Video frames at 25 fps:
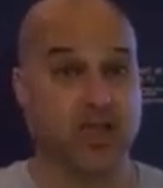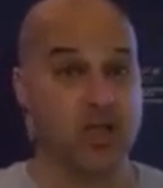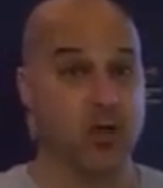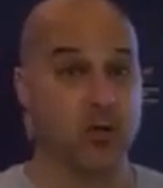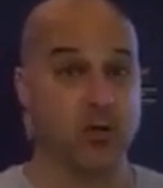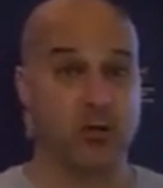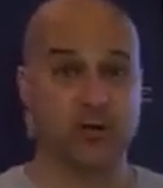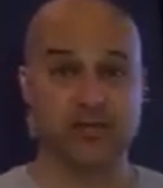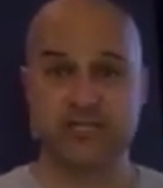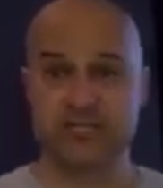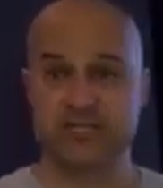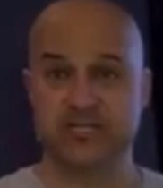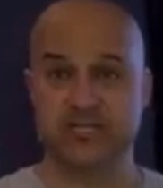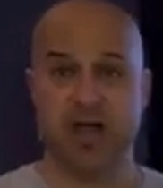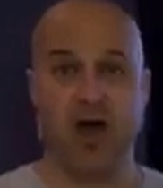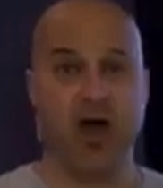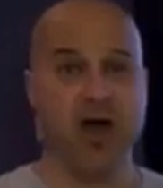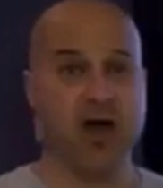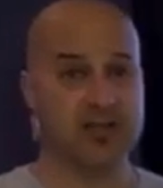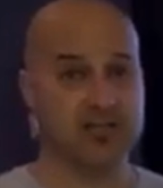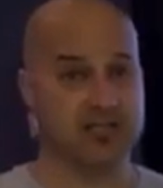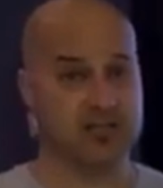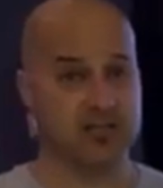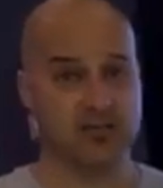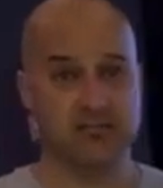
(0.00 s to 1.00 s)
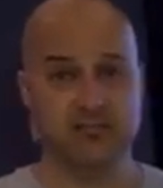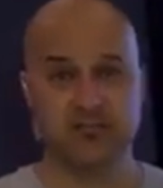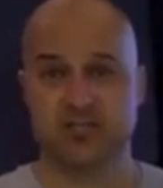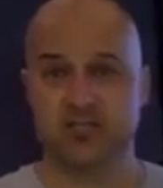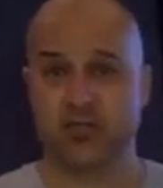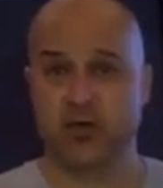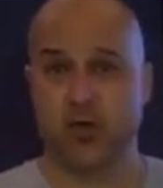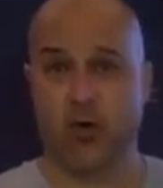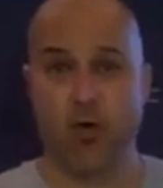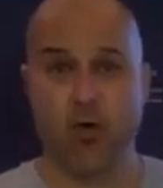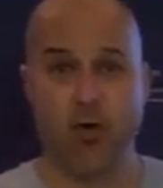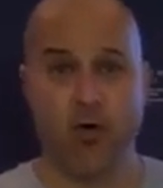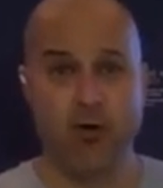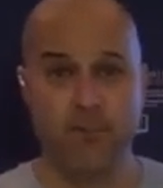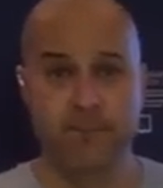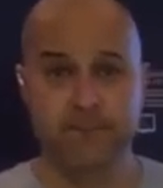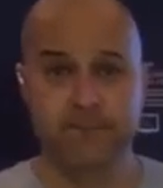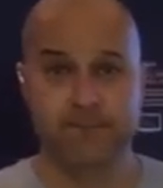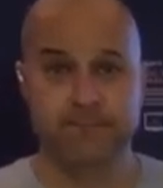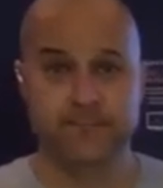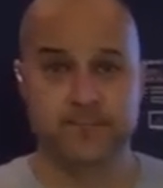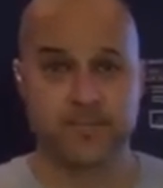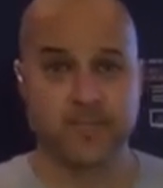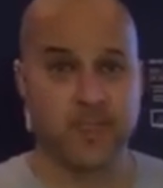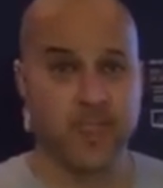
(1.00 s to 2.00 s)
which is awesome, it's cool.
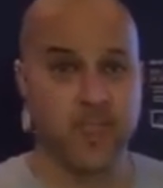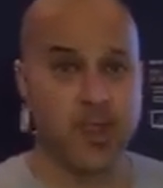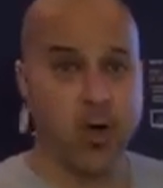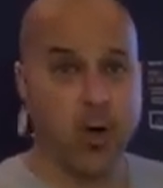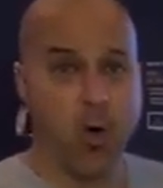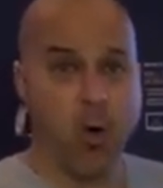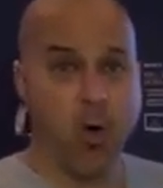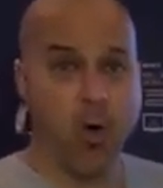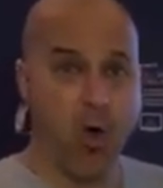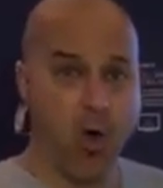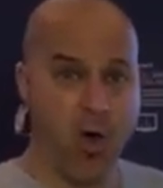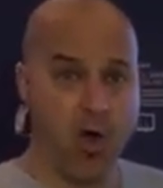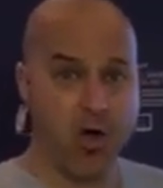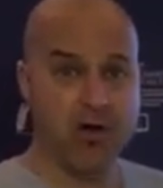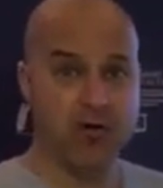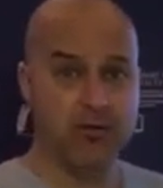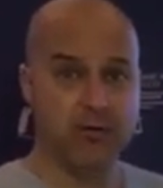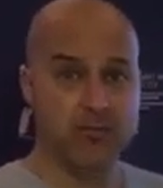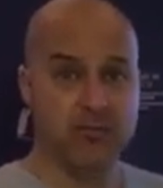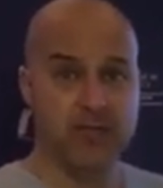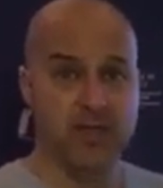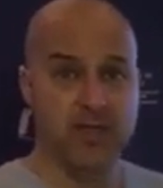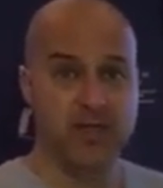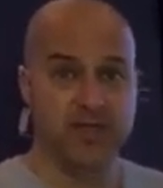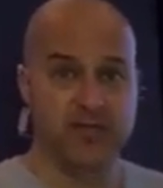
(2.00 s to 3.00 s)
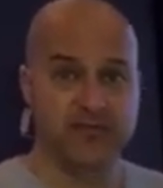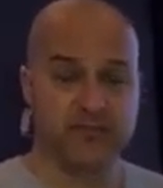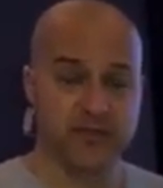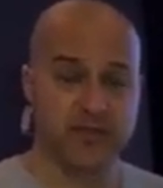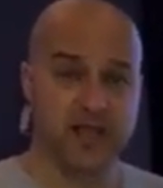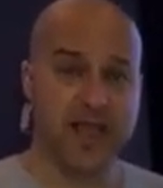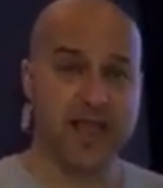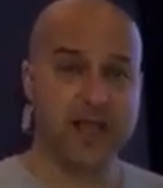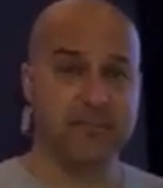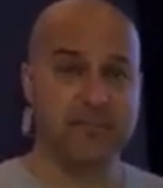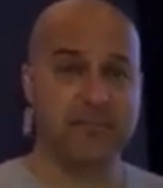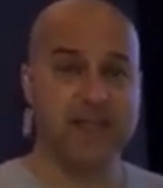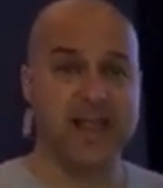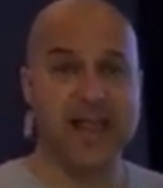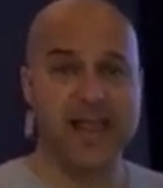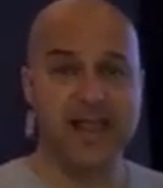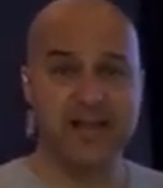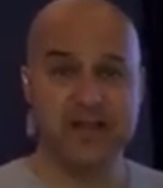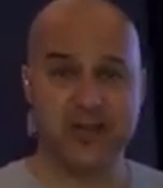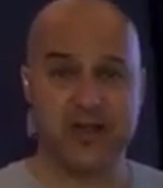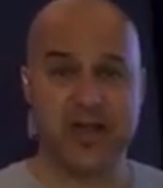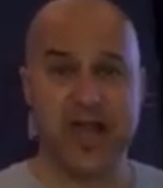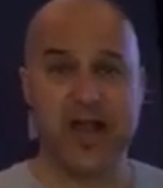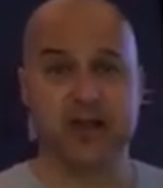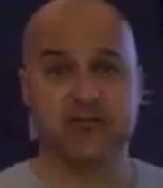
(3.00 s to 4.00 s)
Or if you're like me and
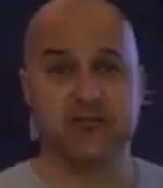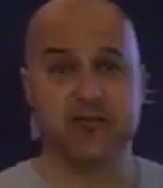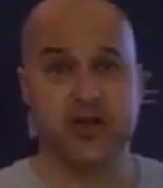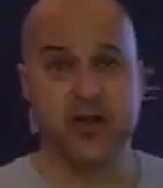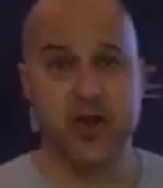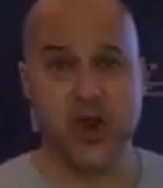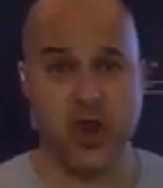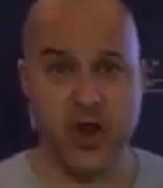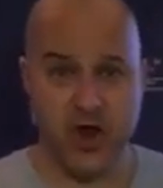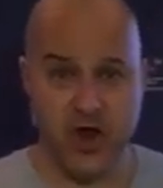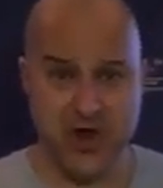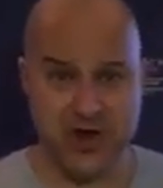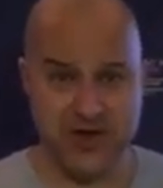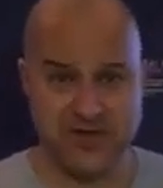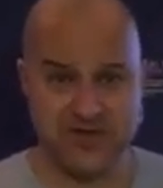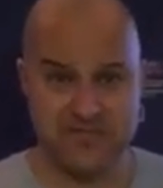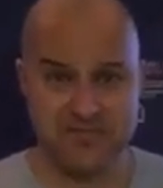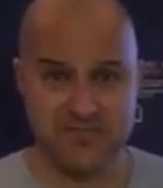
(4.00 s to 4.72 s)
you're kind of a nerd,